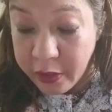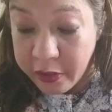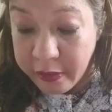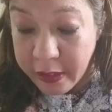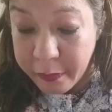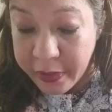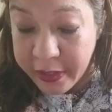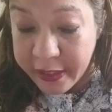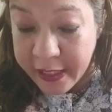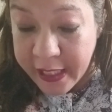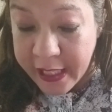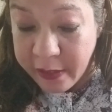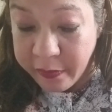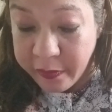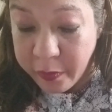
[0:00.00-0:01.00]
Trump's
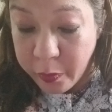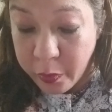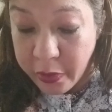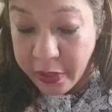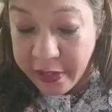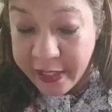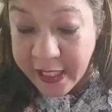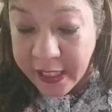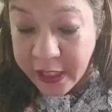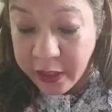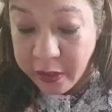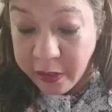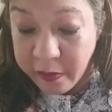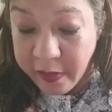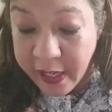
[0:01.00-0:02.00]
lead for the
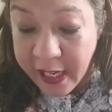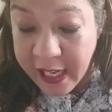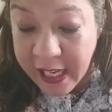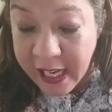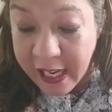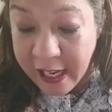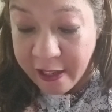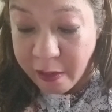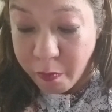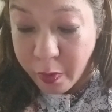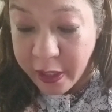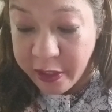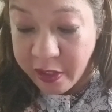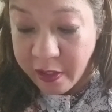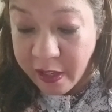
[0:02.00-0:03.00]
survey had a
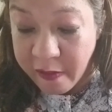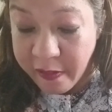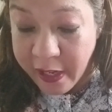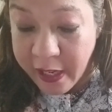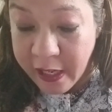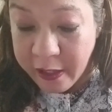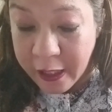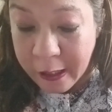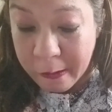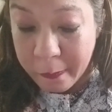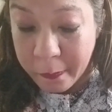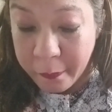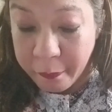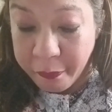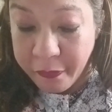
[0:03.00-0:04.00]
margin of error
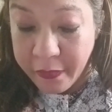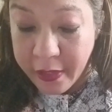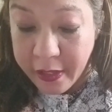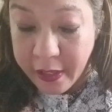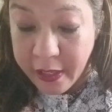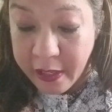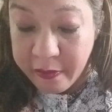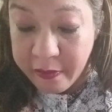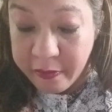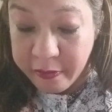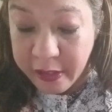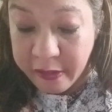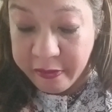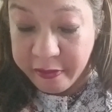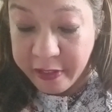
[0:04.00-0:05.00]
of
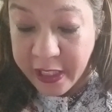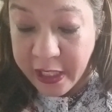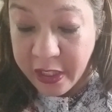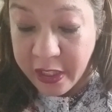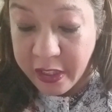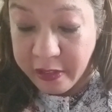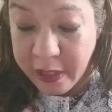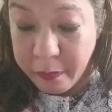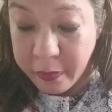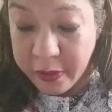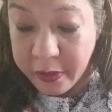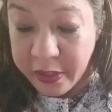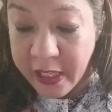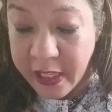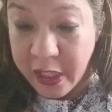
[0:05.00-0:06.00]
roughly 3
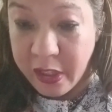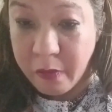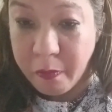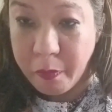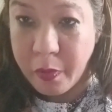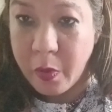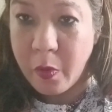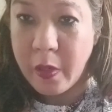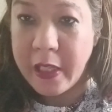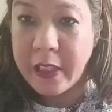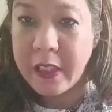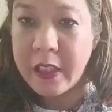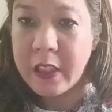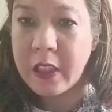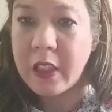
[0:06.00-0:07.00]
percentage
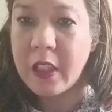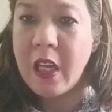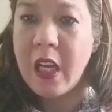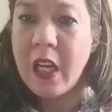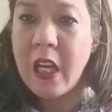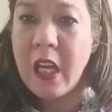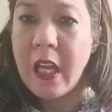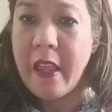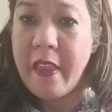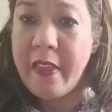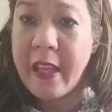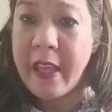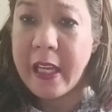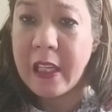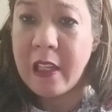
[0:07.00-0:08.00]
points.
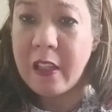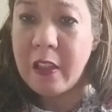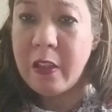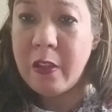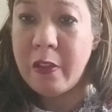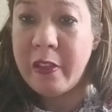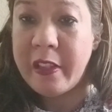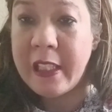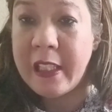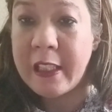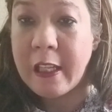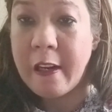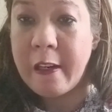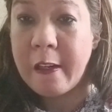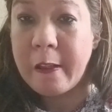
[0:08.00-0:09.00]
That concludes this
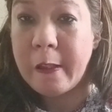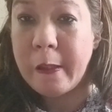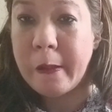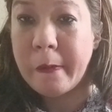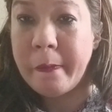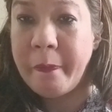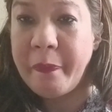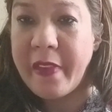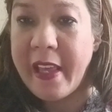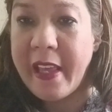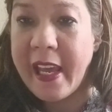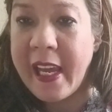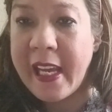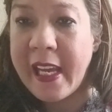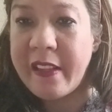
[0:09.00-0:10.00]
article
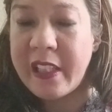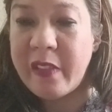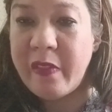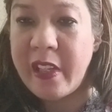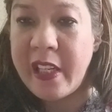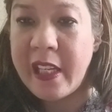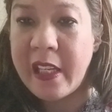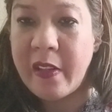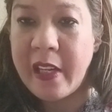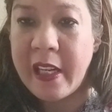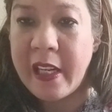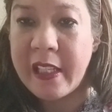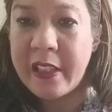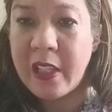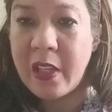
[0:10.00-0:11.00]
and this video.
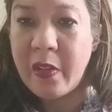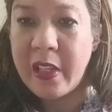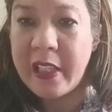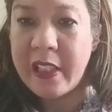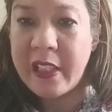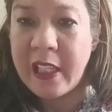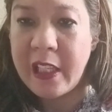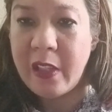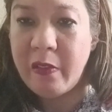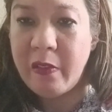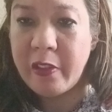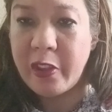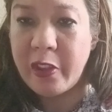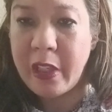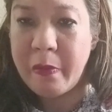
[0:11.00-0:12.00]
And as always, thank you
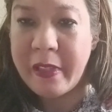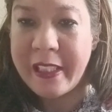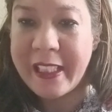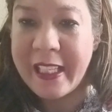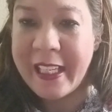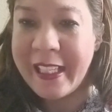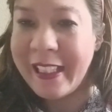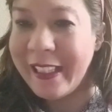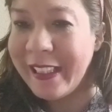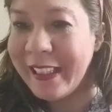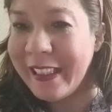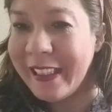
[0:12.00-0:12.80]
for joining me today.